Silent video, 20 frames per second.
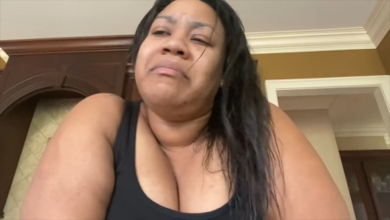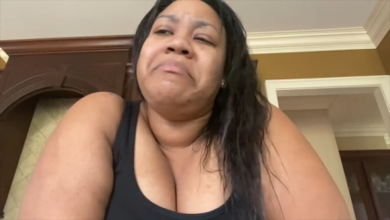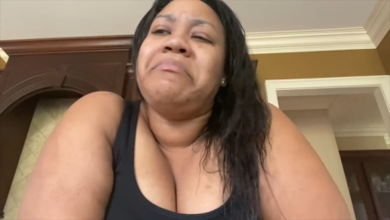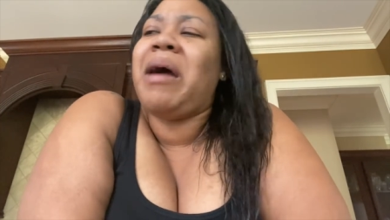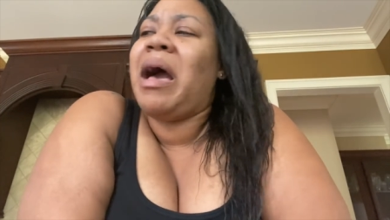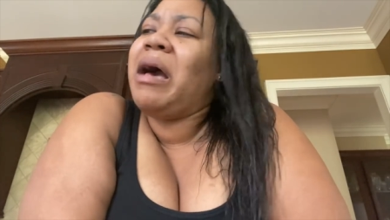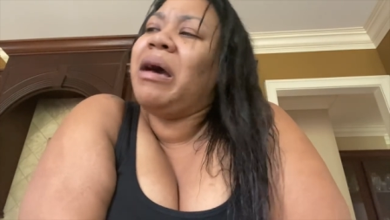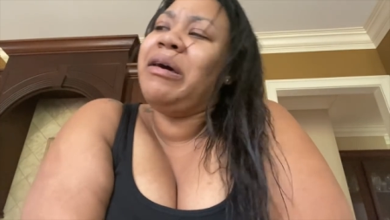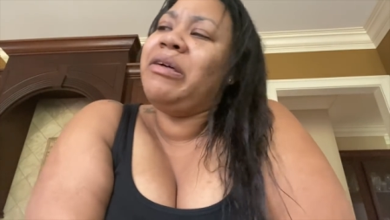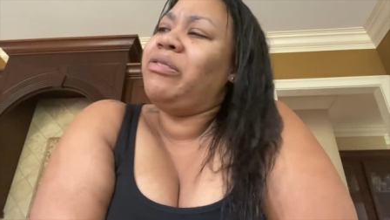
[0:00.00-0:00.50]

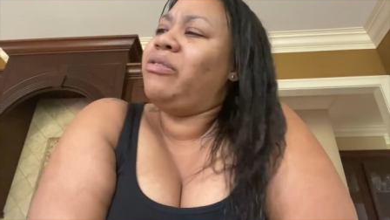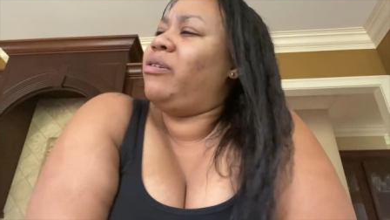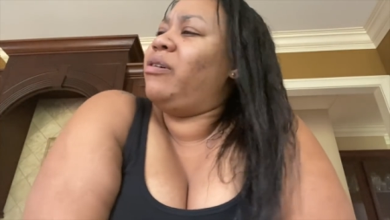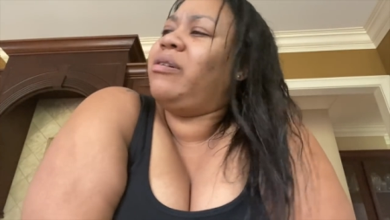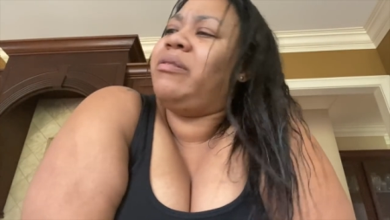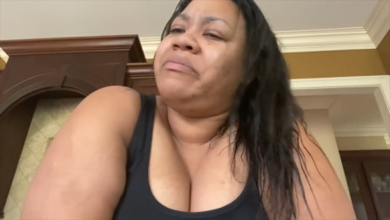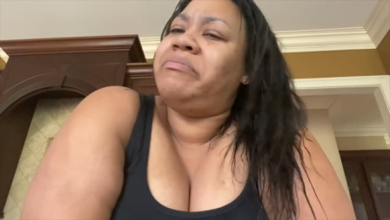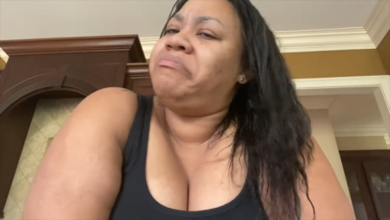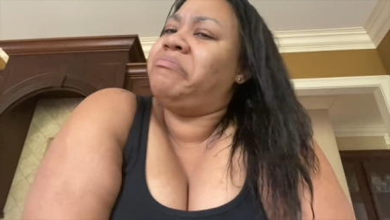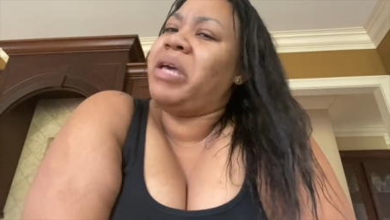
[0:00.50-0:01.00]
my
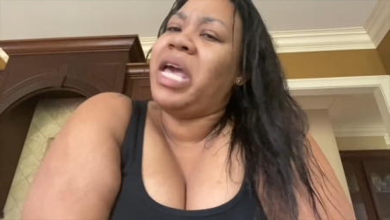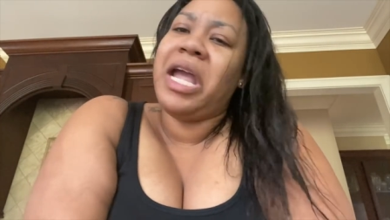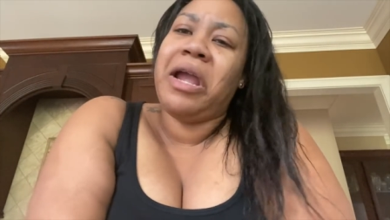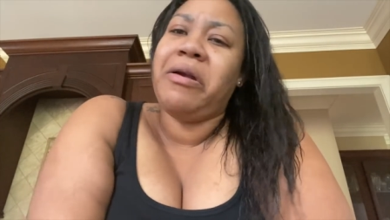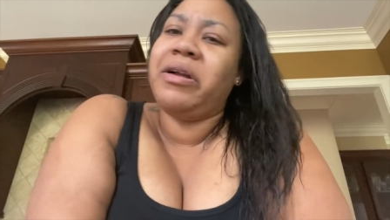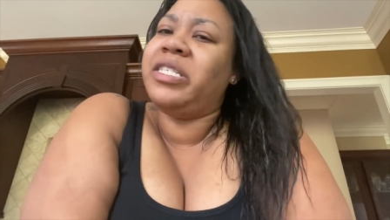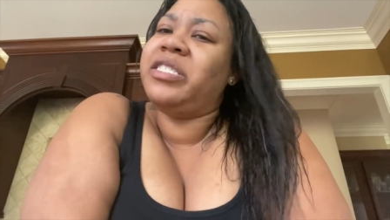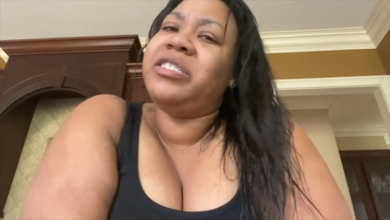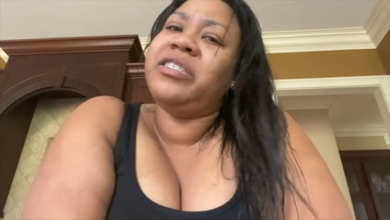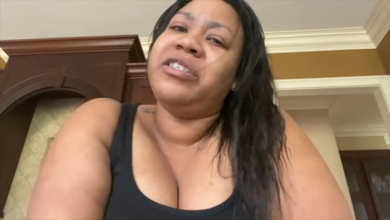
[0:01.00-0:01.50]
other
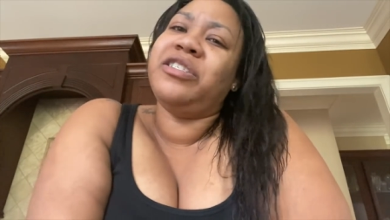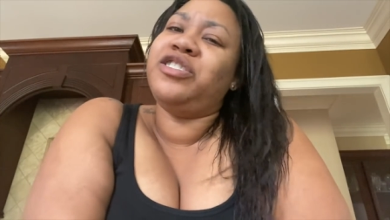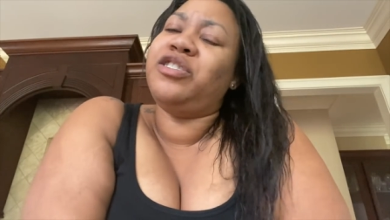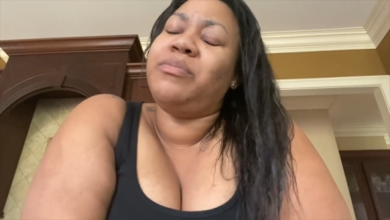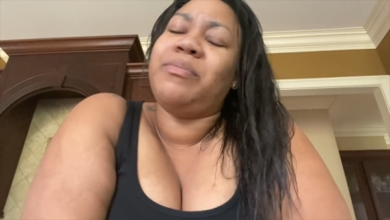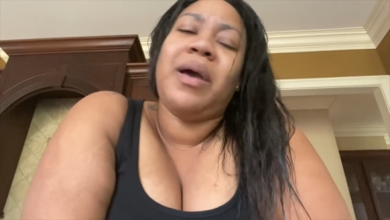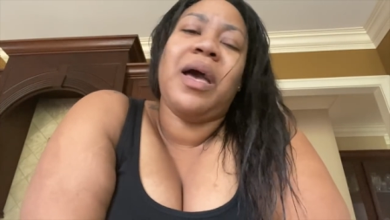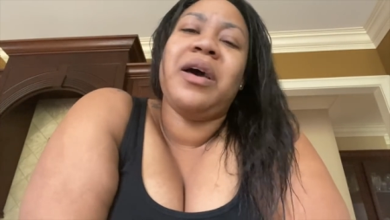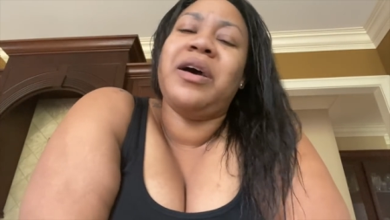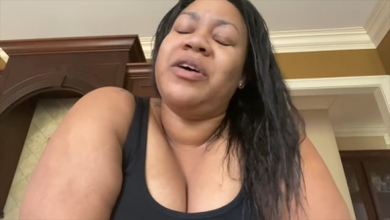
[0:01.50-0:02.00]
heritage
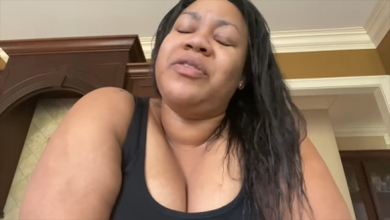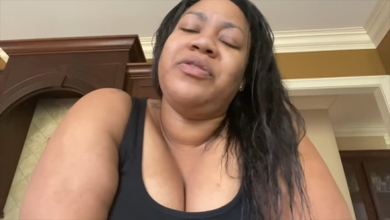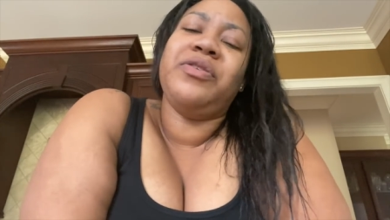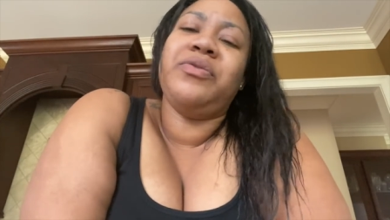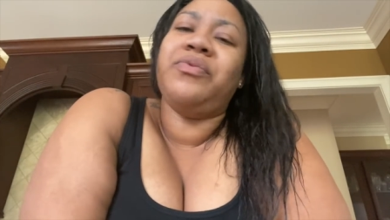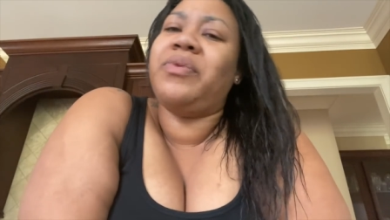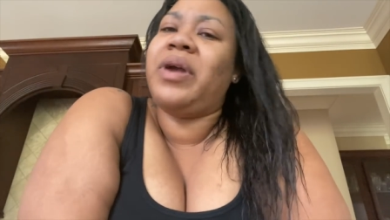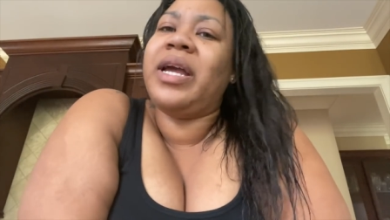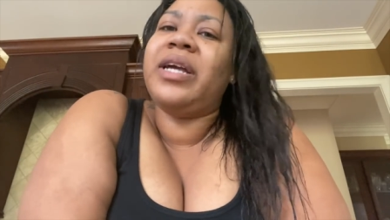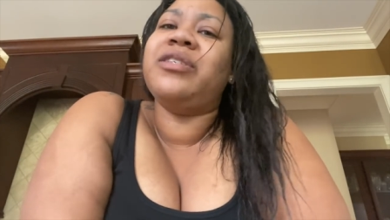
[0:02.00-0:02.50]
and my
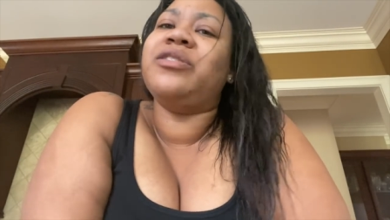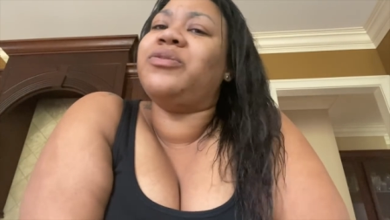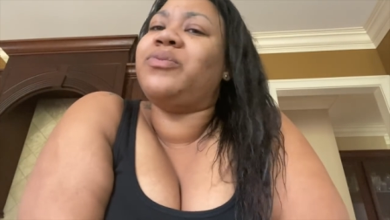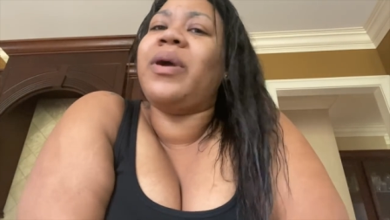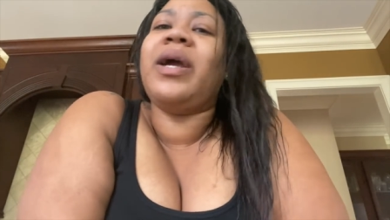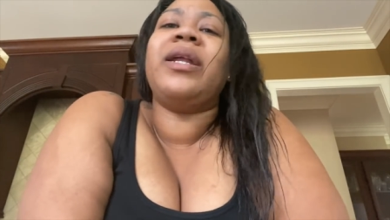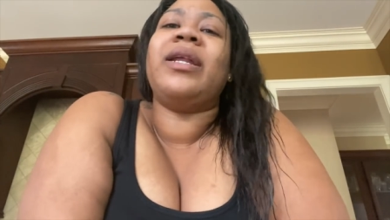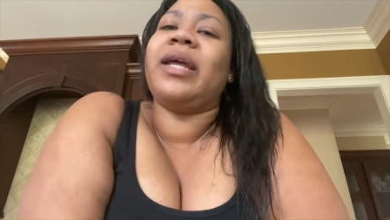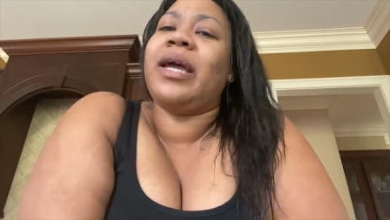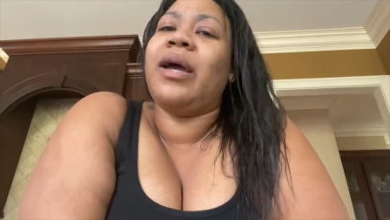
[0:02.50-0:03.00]
other race
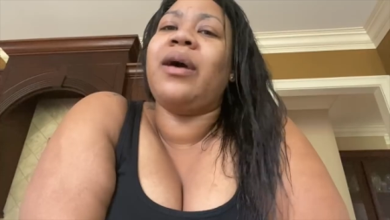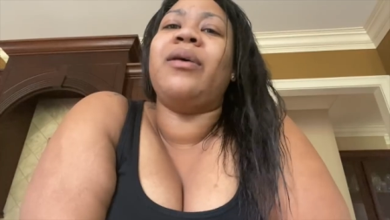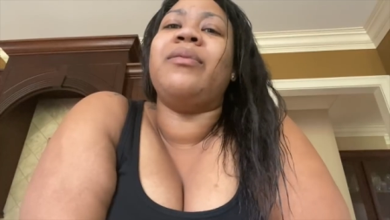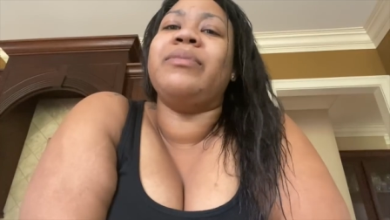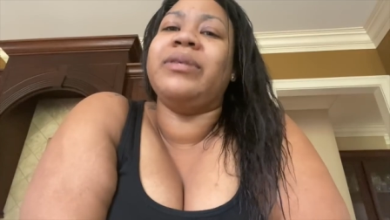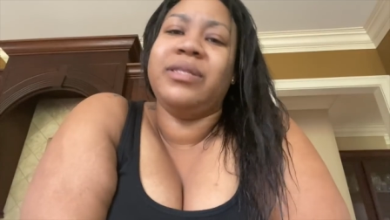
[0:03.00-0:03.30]
right now.